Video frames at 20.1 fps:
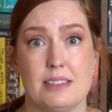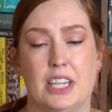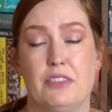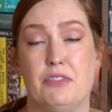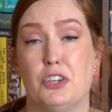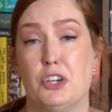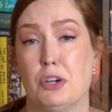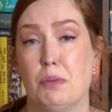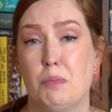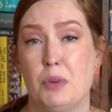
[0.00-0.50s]

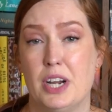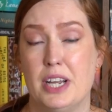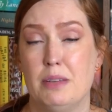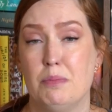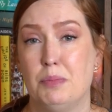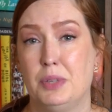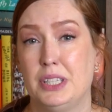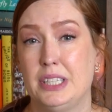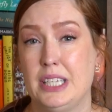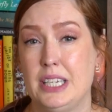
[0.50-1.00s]
If your brain
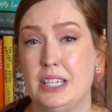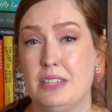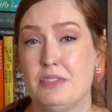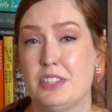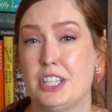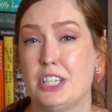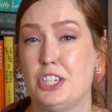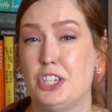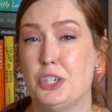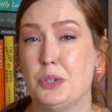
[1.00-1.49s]
believes
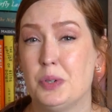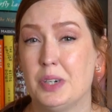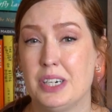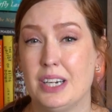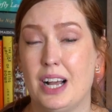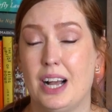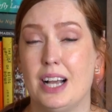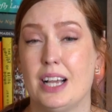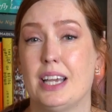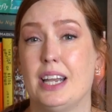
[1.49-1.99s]
that you are
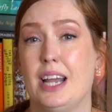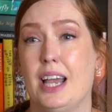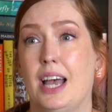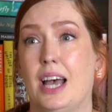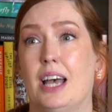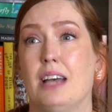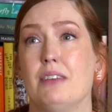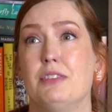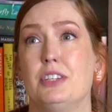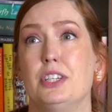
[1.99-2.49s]
not going to
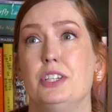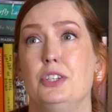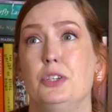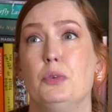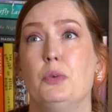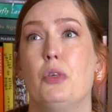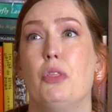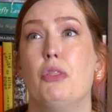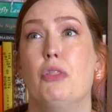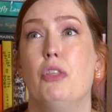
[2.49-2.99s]
have to
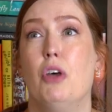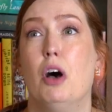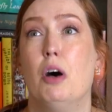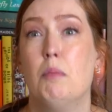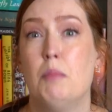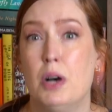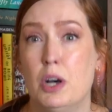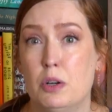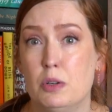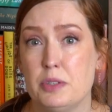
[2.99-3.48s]
do the
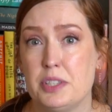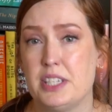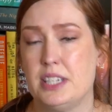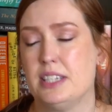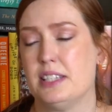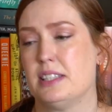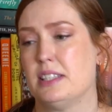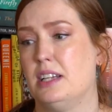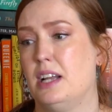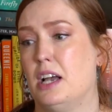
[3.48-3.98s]
most,
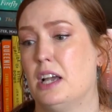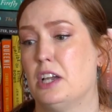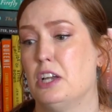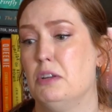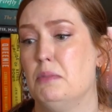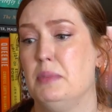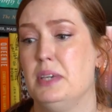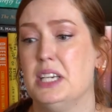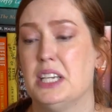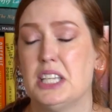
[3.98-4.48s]
it's not
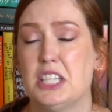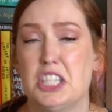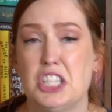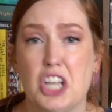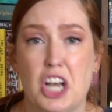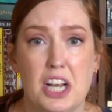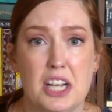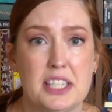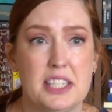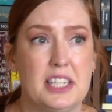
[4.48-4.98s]
going to be
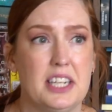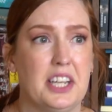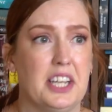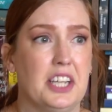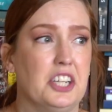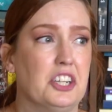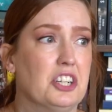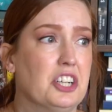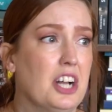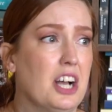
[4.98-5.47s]
exhausting,
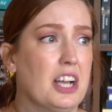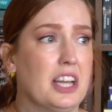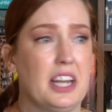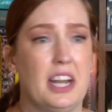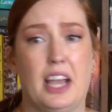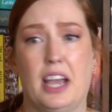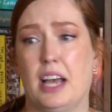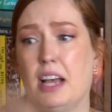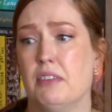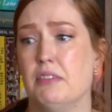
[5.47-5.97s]
you're not going
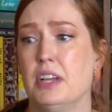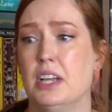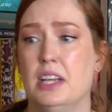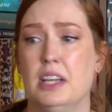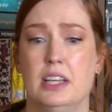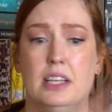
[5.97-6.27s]
to have